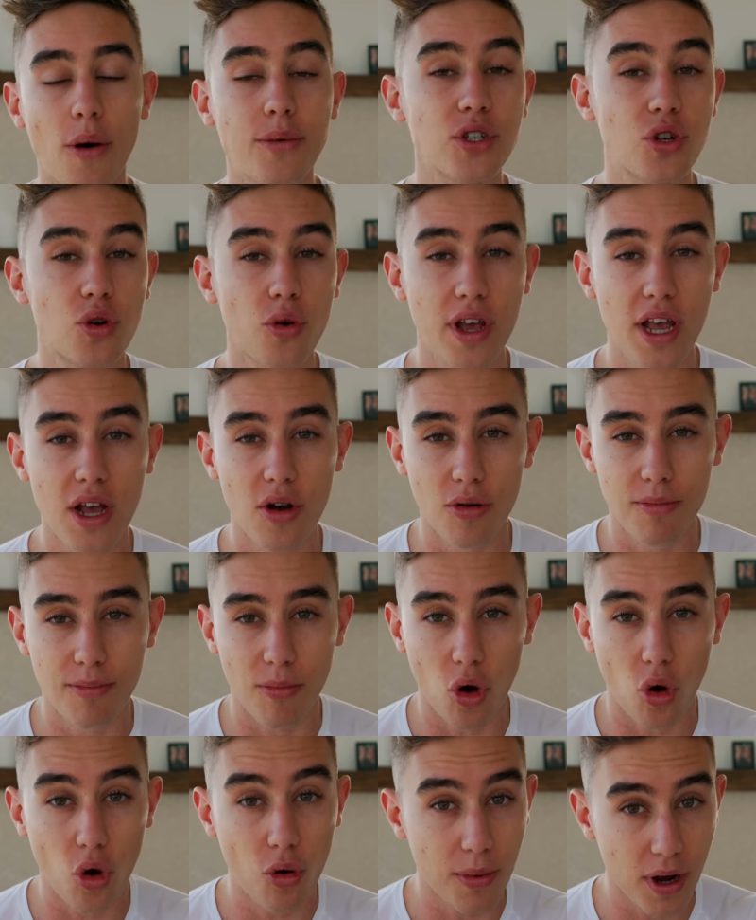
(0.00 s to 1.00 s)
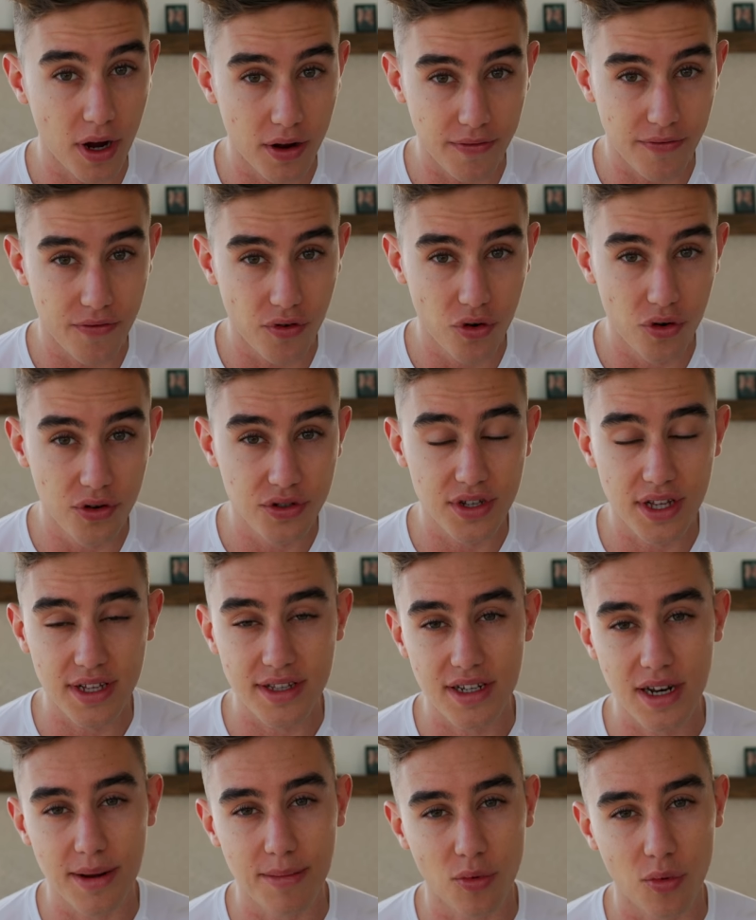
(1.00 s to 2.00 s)
I was cooking all my own food. So
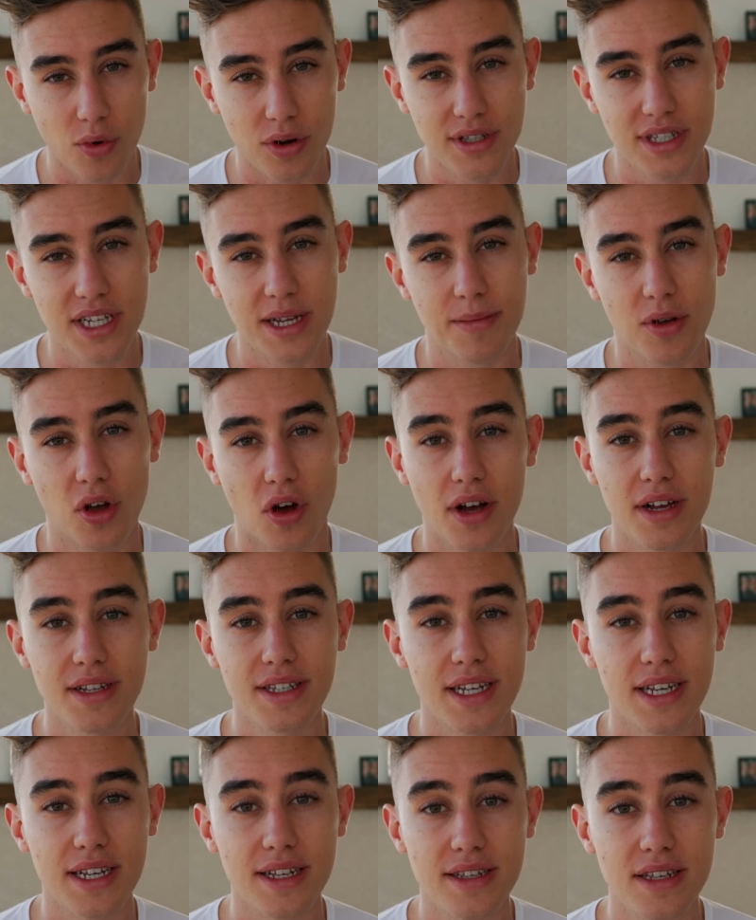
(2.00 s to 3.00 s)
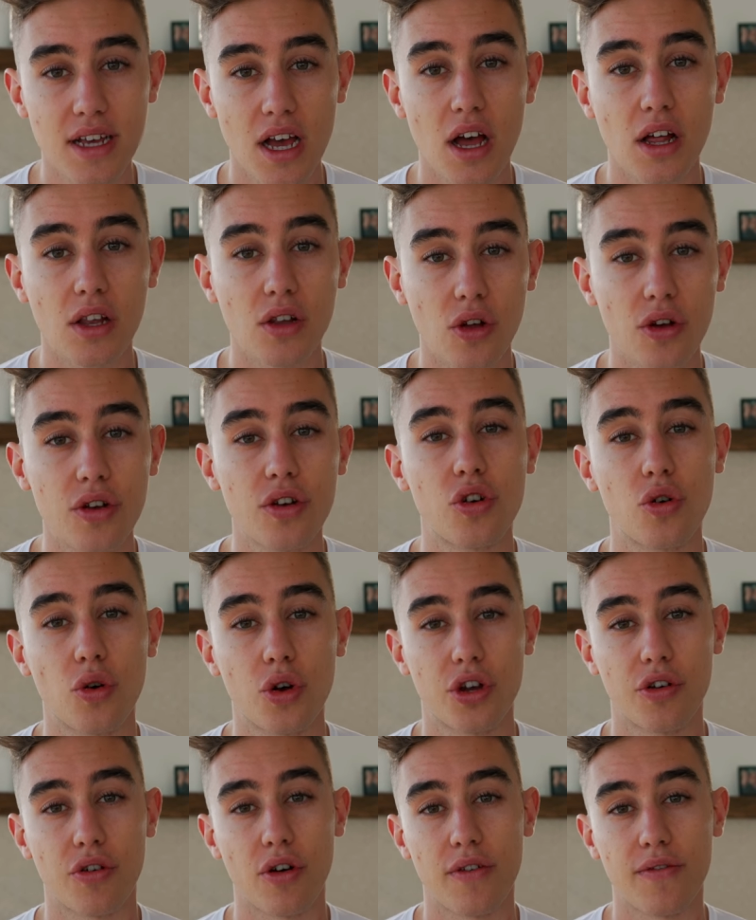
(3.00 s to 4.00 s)
that's the number one tip, guys, is learn to
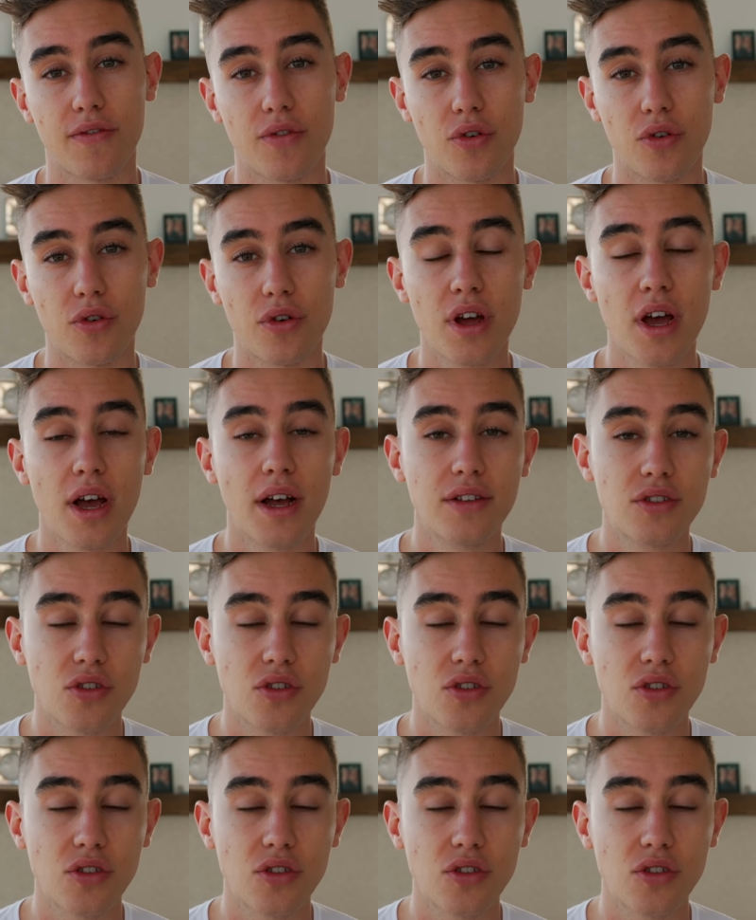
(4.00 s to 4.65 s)
cook your own food.